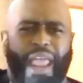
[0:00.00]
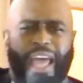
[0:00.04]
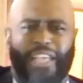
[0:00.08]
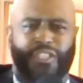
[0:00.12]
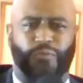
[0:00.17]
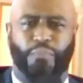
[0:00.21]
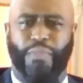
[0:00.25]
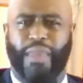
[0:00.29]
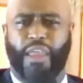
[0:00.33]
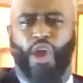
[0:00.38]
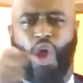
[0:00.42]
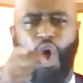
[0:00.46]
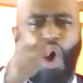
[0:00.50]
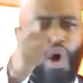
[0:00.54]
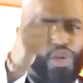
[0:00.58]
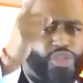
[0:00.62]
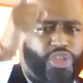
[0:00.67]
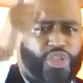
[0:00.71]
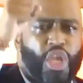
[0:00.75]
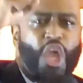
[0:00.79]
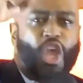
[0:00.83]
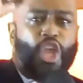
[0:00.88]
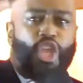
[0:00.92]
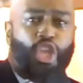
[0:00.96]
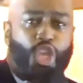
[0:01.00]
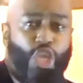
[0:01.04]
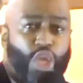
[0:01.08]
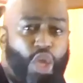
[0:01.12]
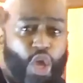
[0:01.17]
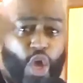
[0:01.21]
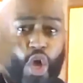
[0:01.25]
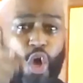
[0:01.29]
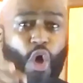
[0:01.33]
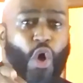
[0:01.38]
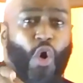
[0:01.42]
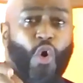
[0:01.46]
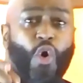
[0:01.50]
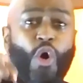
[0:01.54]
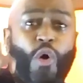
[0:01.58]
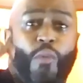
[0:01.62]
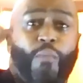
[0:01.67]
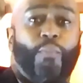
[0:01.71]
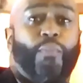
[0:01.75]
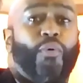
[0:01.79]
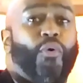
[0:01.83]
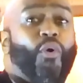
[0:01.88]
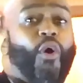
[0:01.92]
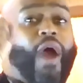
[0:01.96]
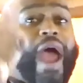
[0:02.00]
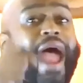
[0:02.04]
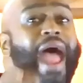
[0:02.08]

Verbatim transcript: is blessed because you